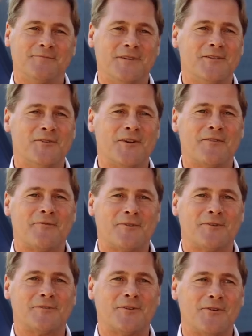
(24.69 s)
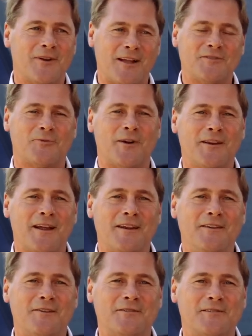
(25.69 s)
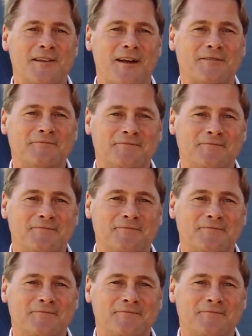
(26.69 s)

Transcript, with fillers: Been doing it for going on 29 years now.